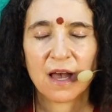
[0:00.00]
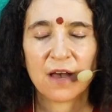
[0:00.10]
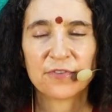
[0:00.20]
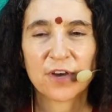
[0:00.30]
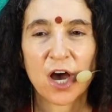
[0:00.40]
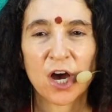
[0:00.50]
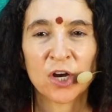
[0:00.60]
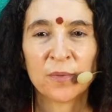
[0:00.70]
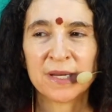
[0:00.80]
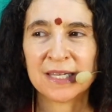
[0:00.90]
of
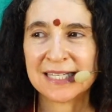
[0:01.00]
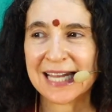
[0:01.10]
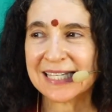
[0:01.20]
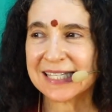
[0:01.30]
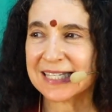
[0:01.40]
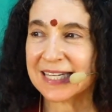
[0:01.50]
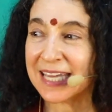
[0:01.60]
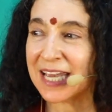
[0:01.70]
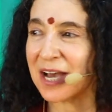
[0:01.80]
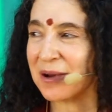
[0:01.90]
karma and
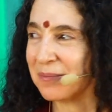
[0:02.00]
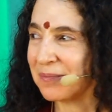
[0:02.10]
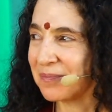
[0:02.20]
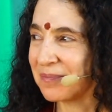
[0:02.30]
destiny come